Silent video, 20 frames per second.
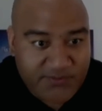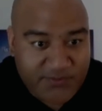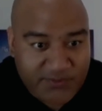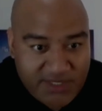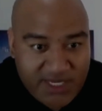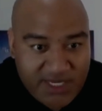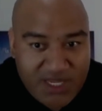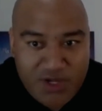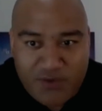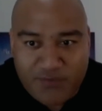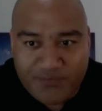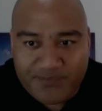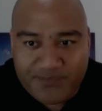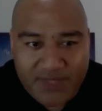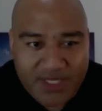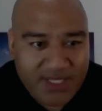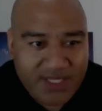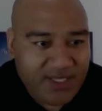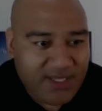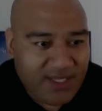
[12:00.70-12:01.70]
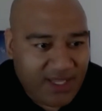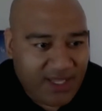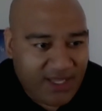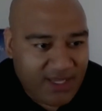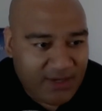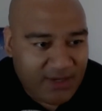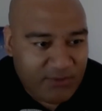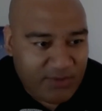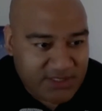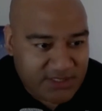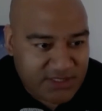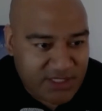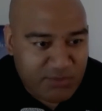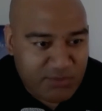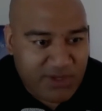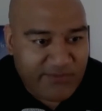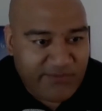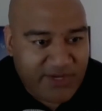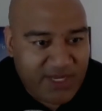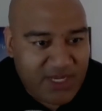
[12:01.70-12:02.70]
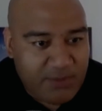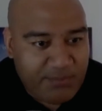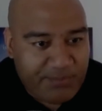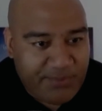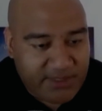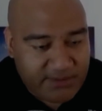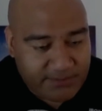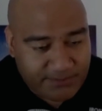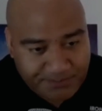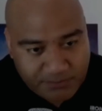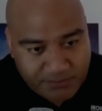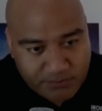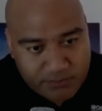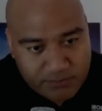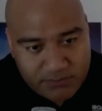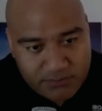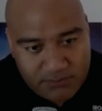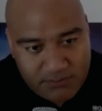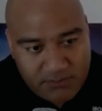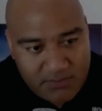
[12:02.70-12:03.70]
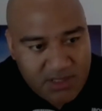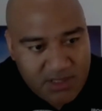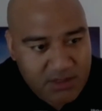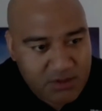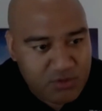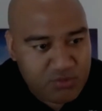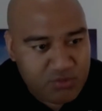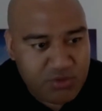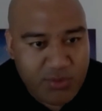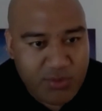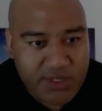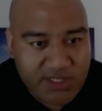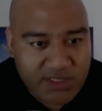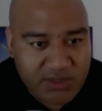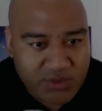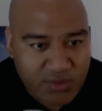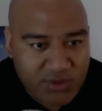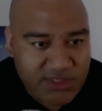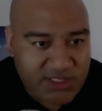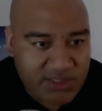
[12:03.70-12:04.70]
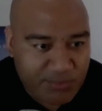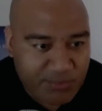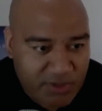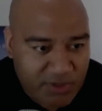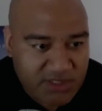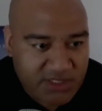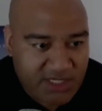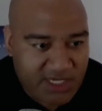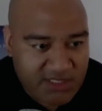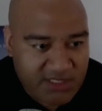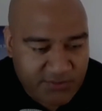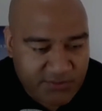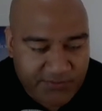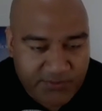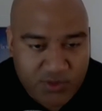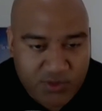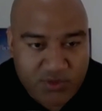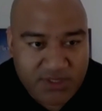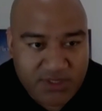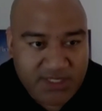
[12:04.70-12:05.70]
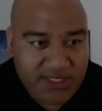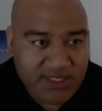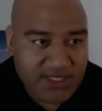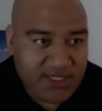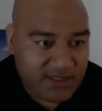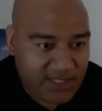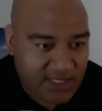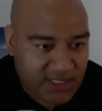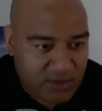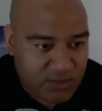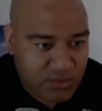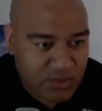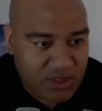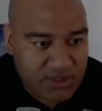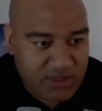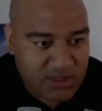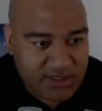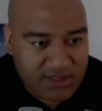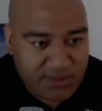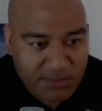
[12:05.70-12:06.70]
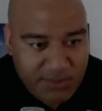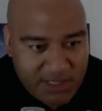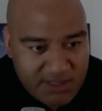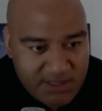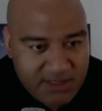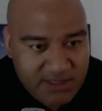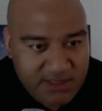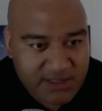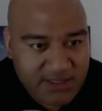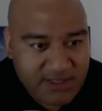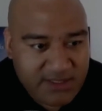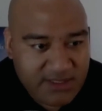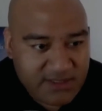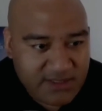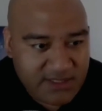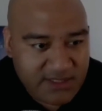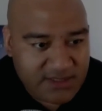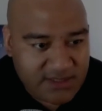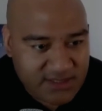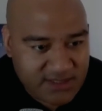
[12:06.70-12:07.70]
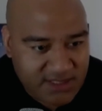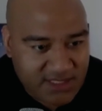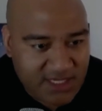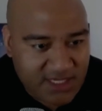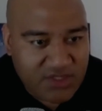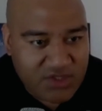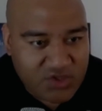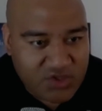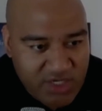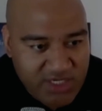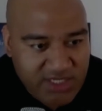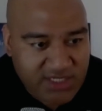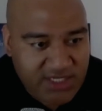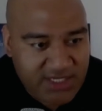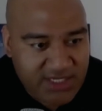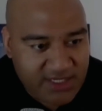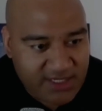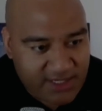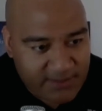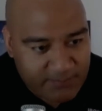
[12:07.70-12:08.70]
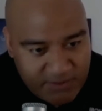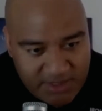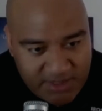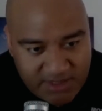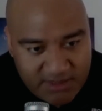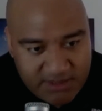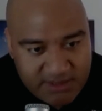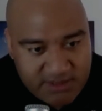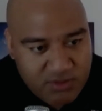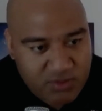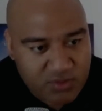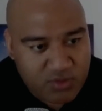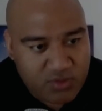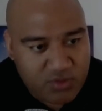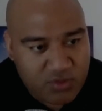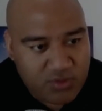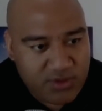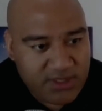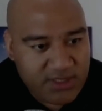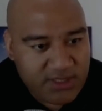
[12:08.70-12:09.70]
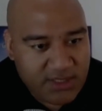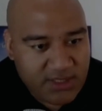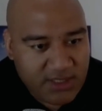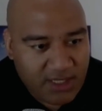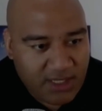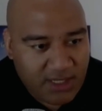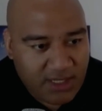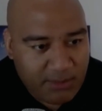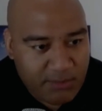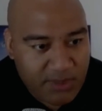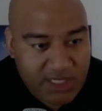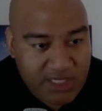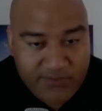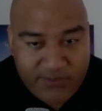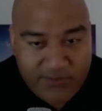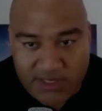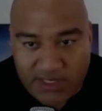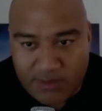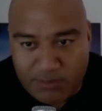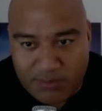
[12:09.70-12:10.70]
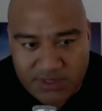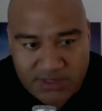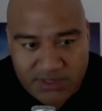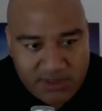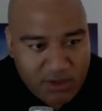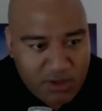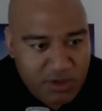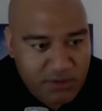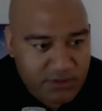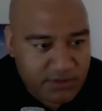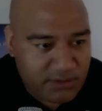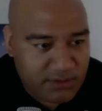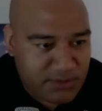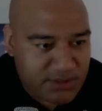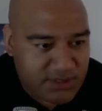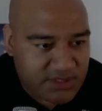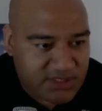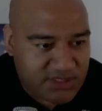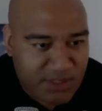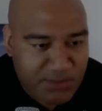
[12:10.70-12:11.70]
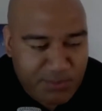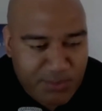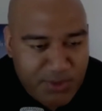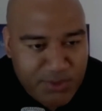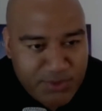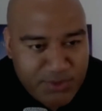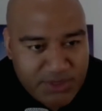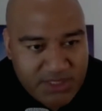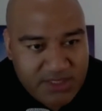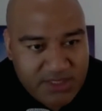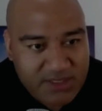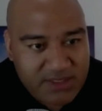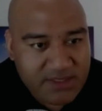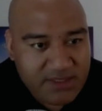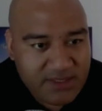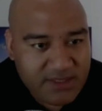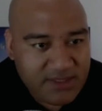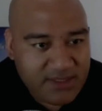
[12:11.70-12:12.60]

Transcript: now, what time we have now. But look, we want to do another podcast with you later on in the month just to see how you're tracking, like being in school. Might even get Mr. Hotham to jump on there